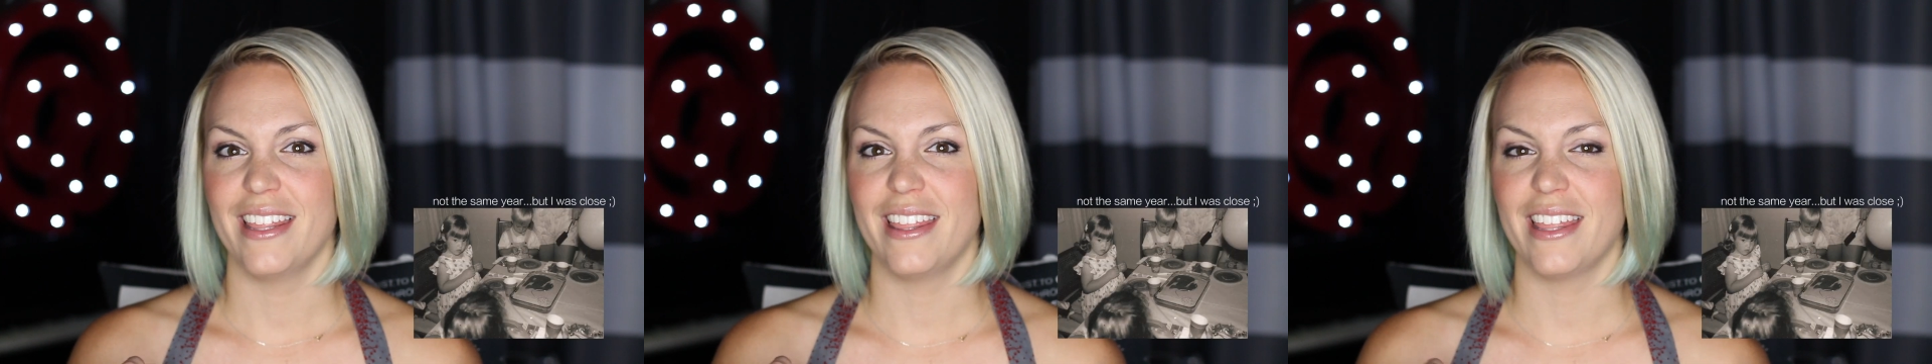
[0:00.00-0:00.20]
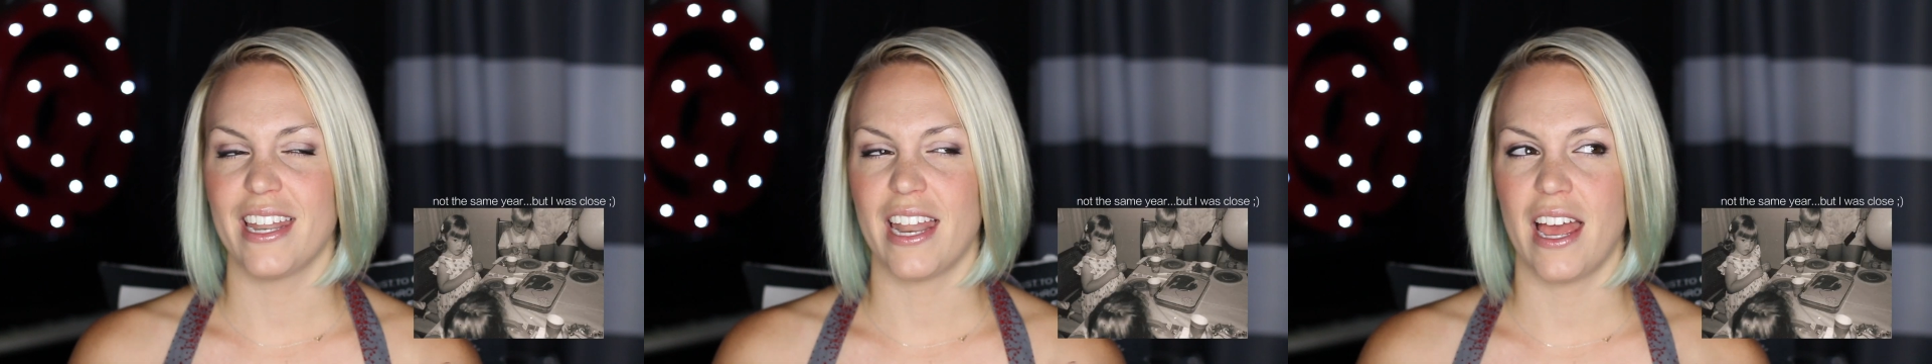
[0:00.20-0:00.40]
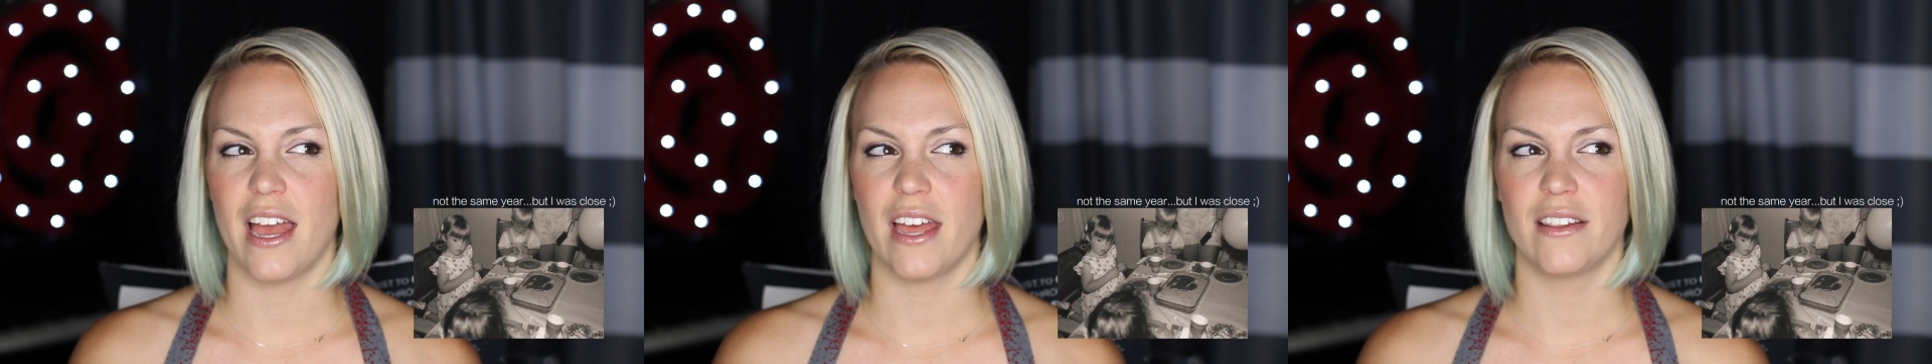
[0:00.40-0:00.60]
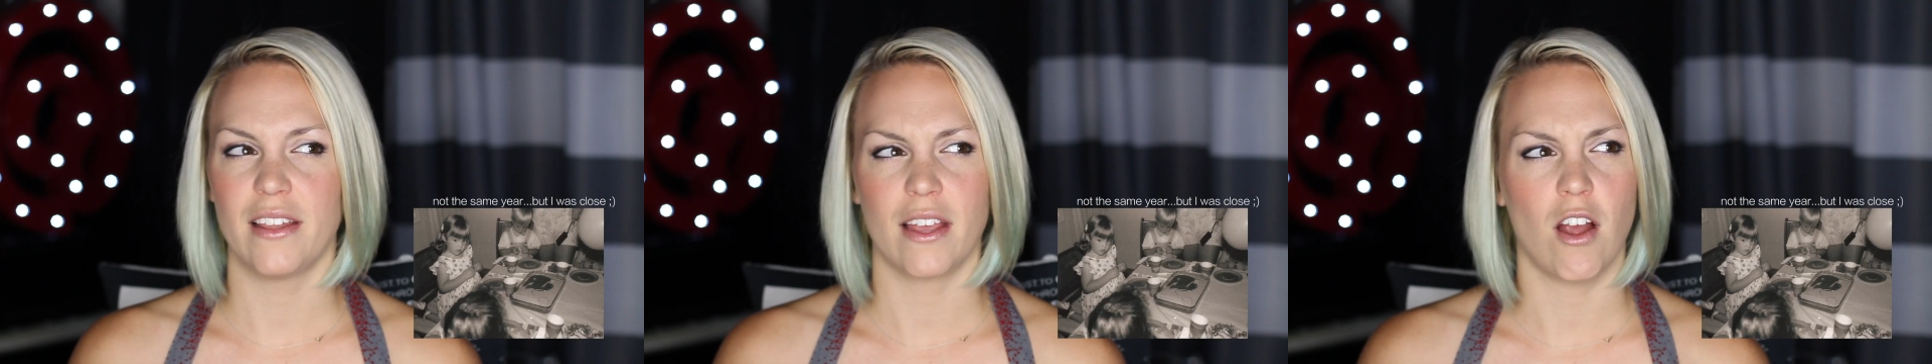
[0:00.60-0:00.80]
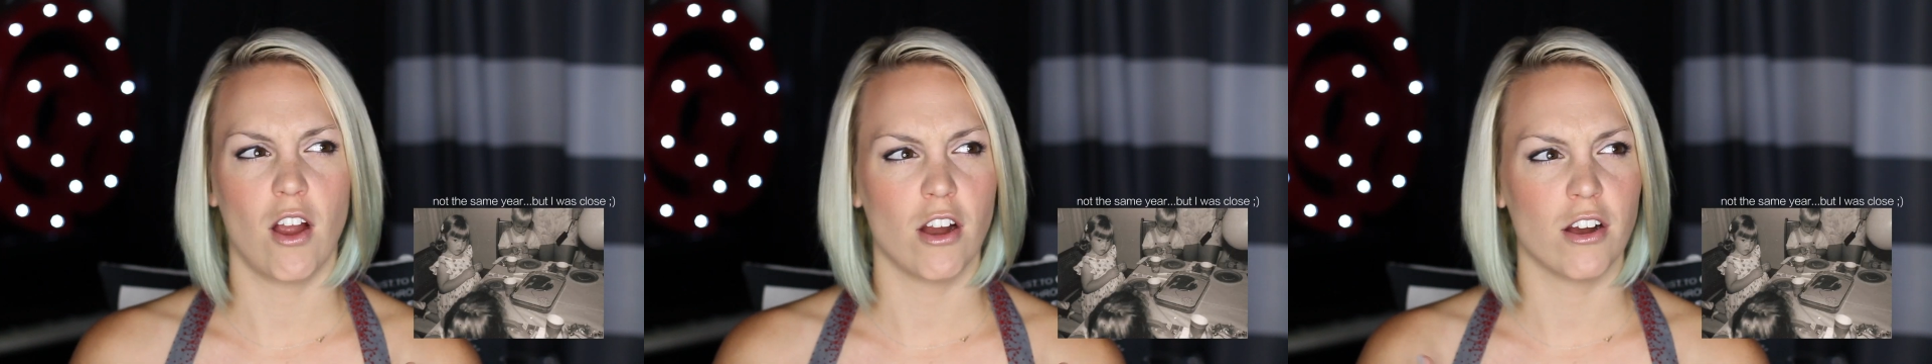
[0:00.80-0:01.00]
that had
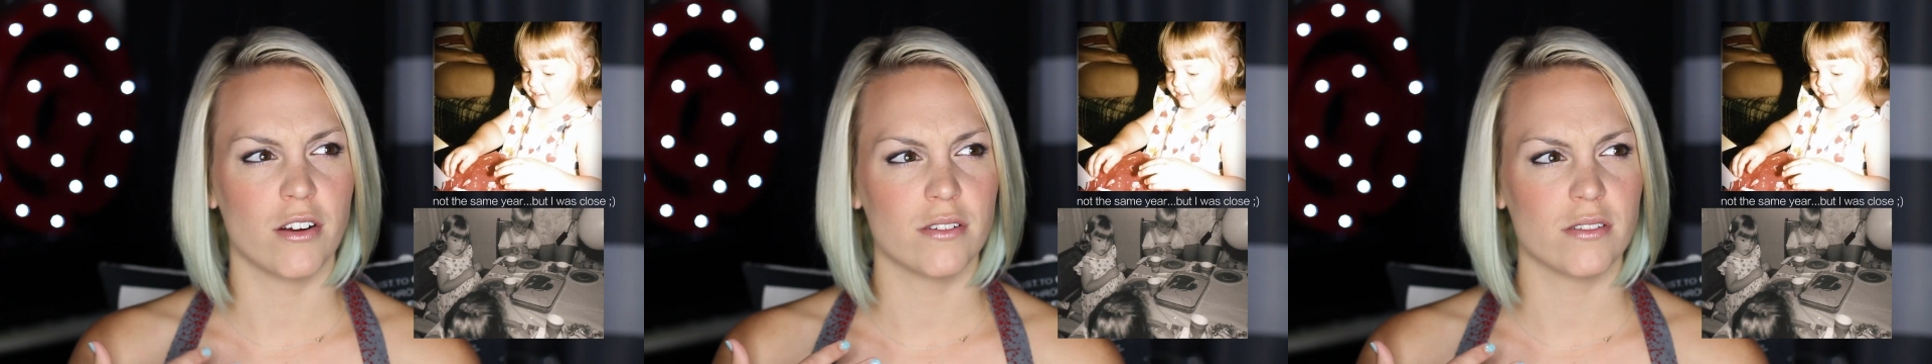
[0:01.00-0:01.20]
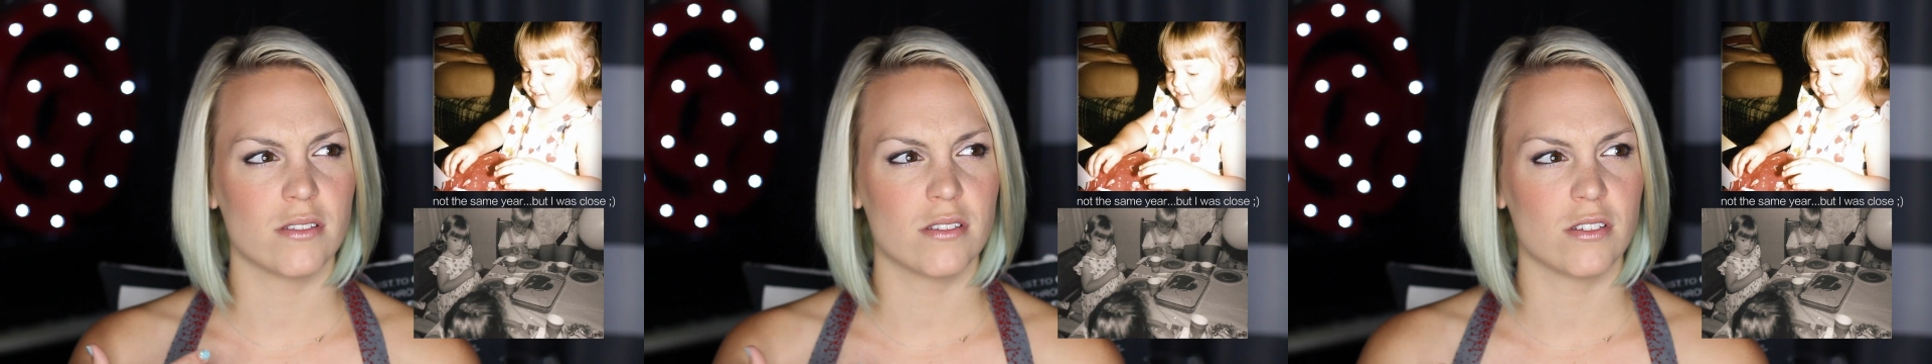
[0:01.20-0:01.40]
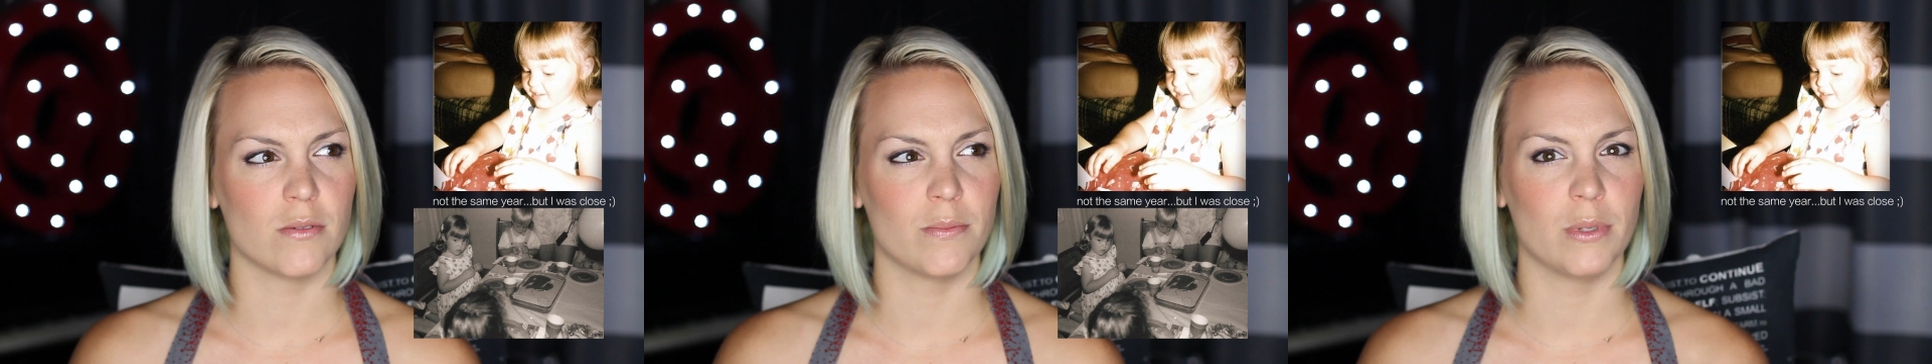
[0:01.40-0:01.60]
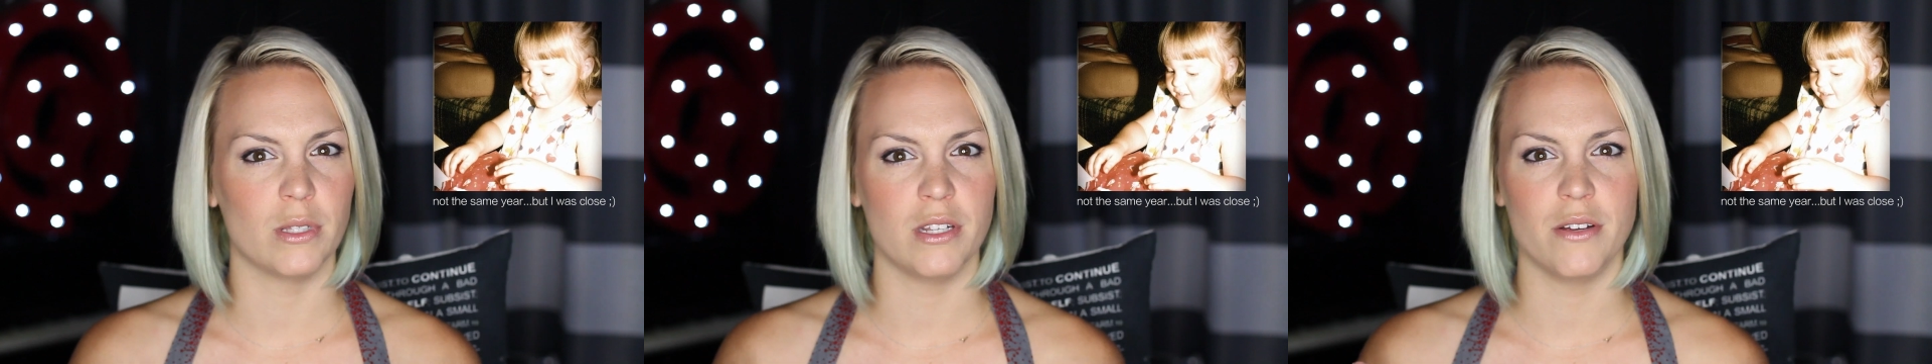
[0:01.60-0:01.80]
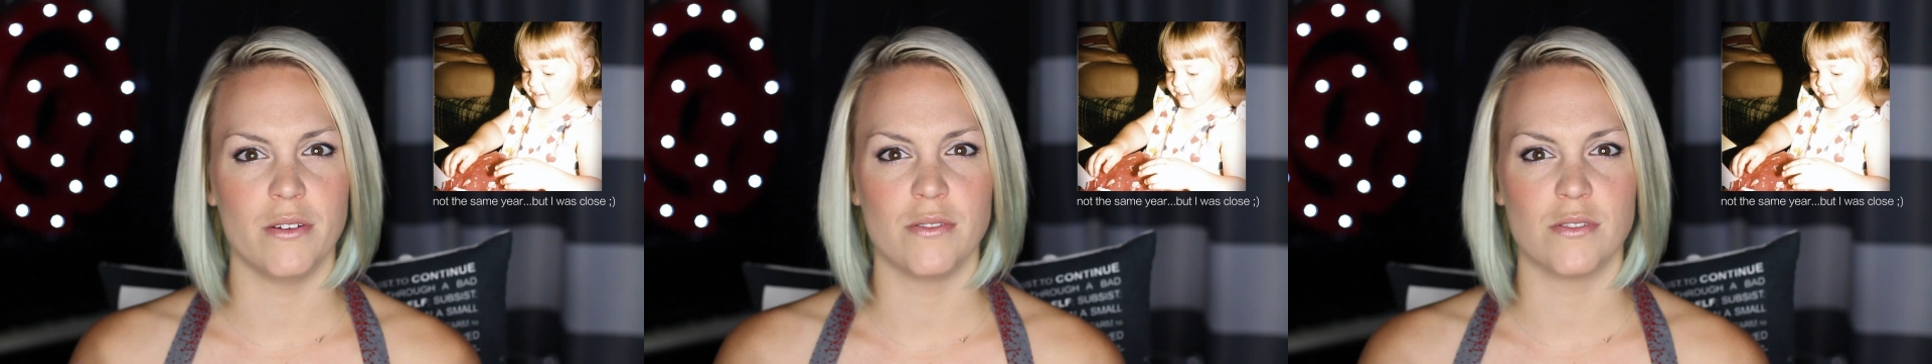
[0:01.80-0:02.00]
like hearts or
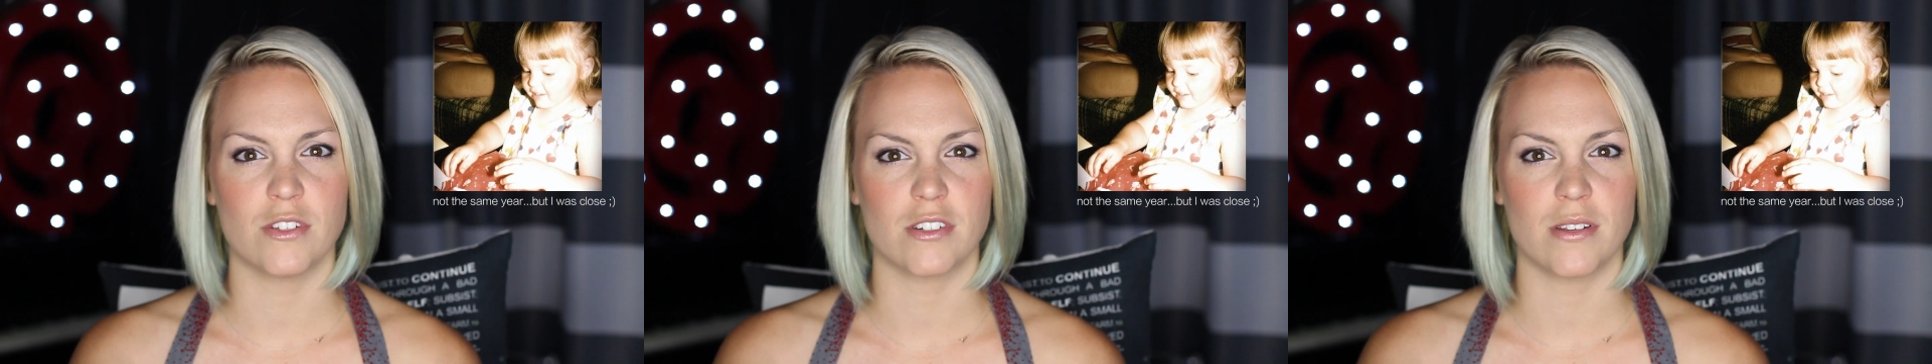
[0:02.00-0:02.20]
balloons